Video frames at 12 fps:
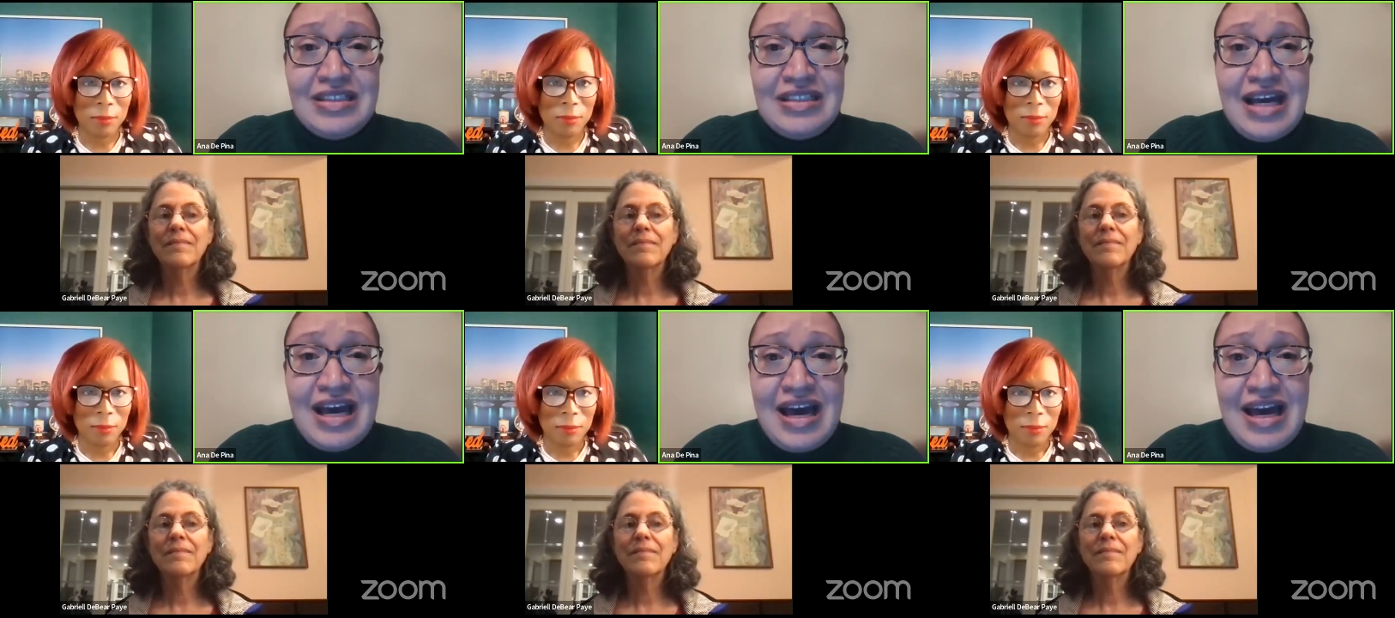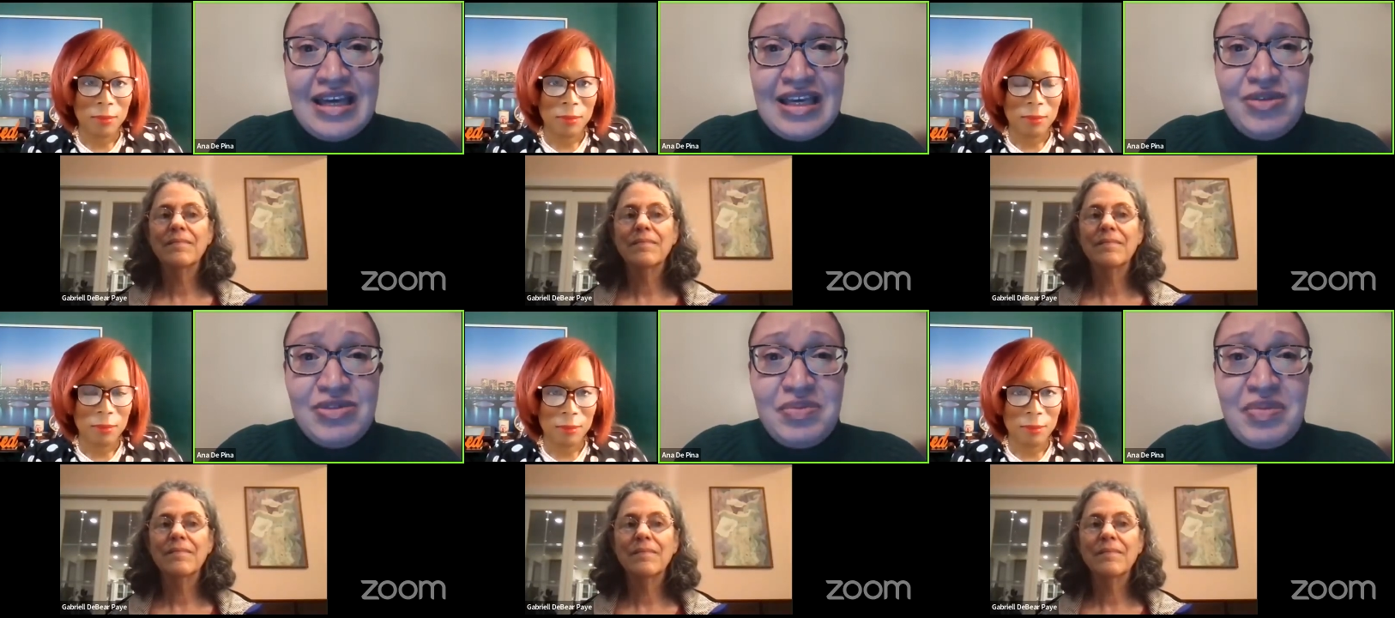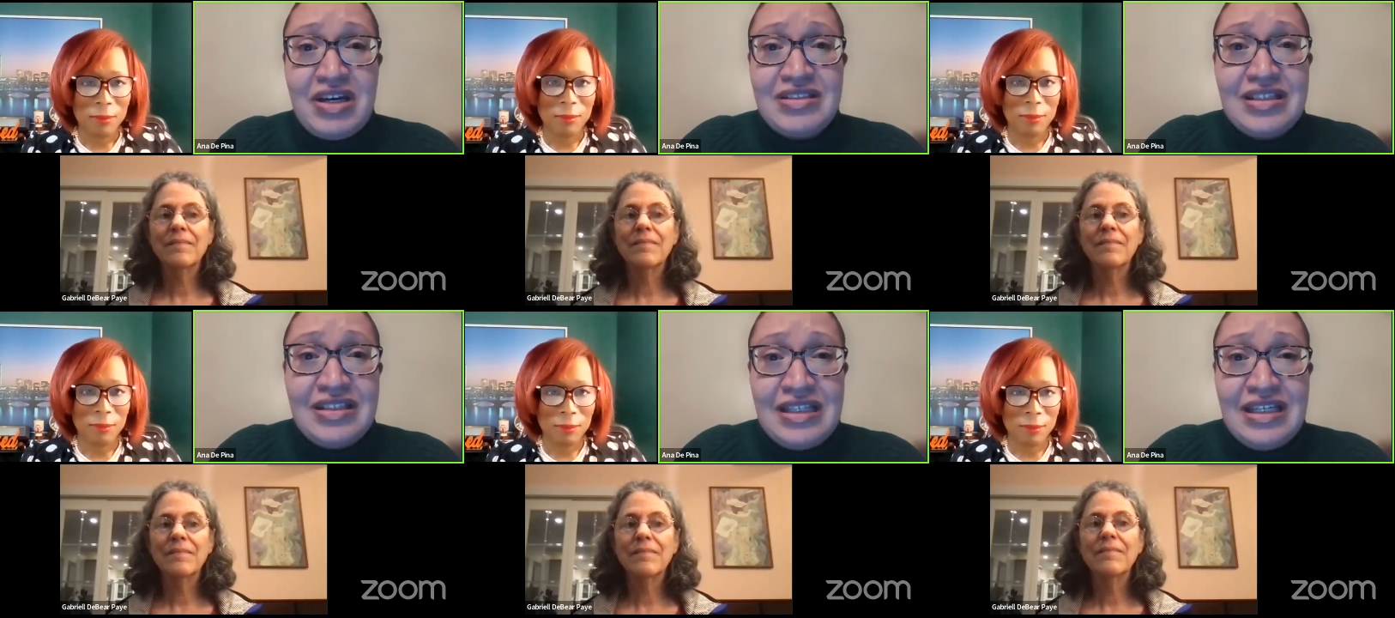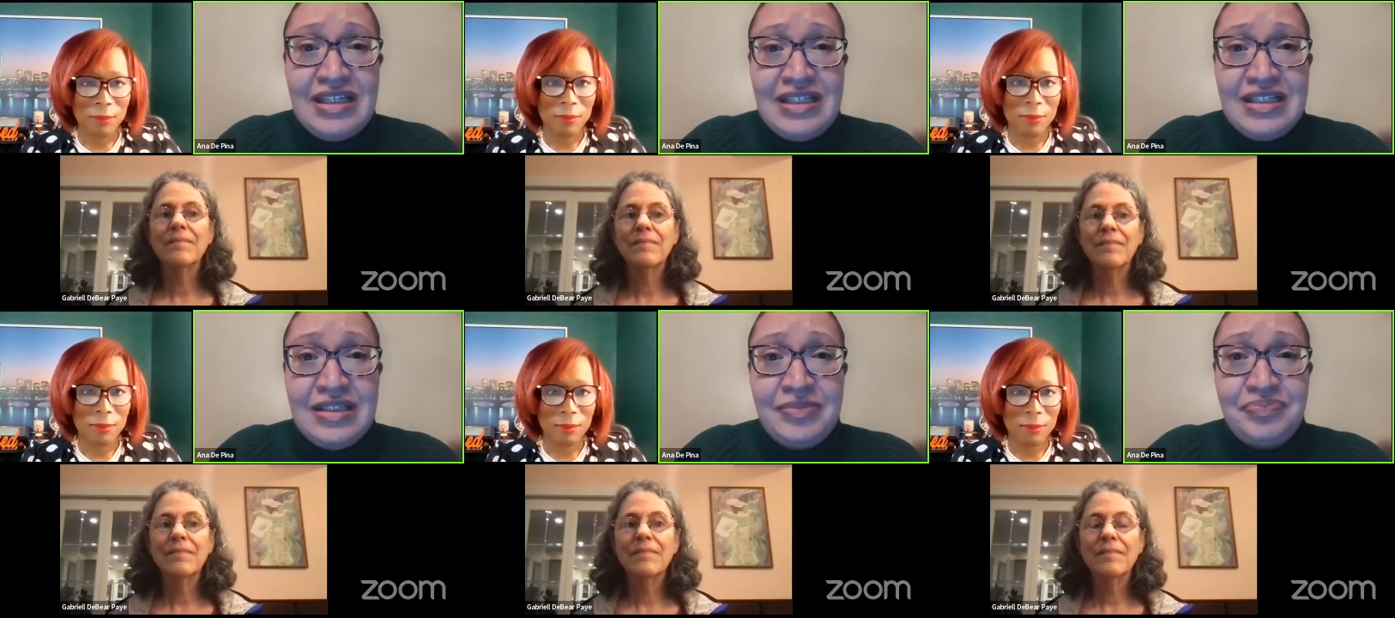Speaker 1: about to die he was about
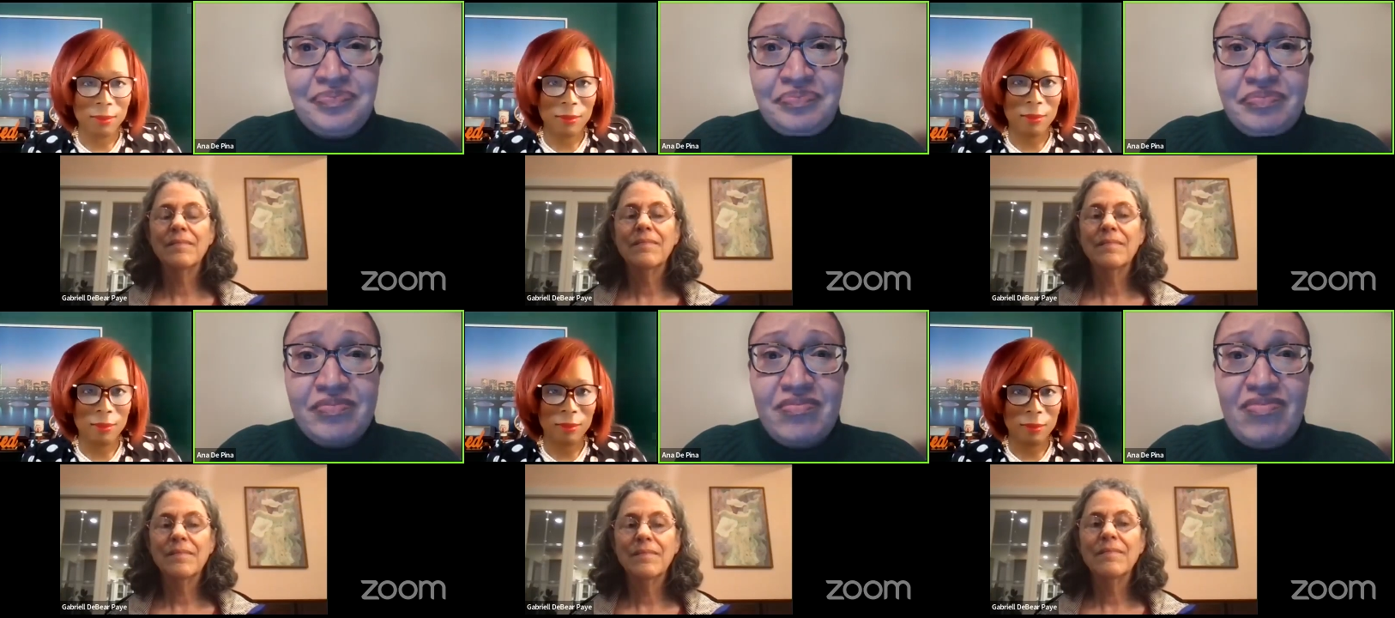to lead